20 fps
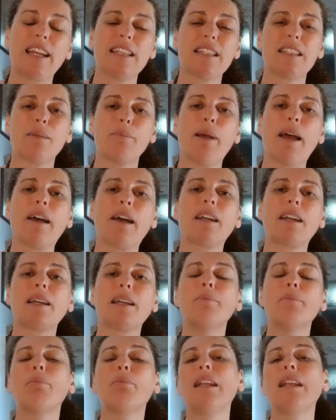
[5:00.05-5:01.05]
it's about
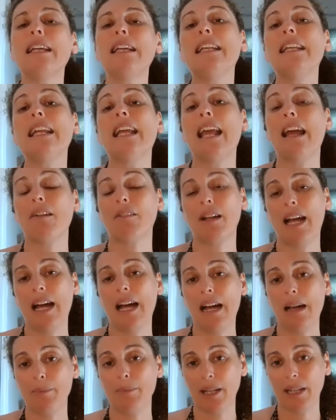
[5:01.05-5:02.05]
completing our
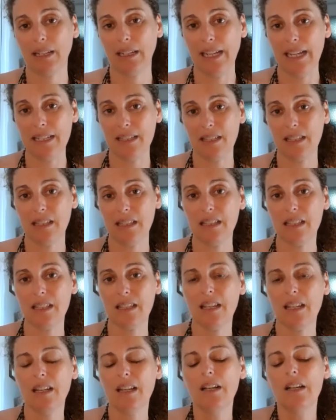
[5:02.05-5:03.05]
karmic
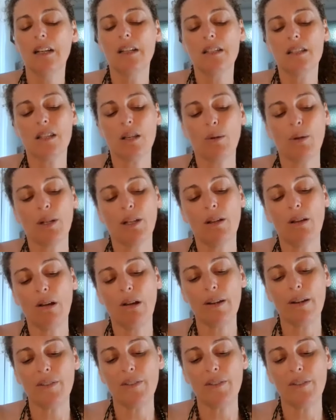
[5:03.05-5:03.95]
lessons. So a lot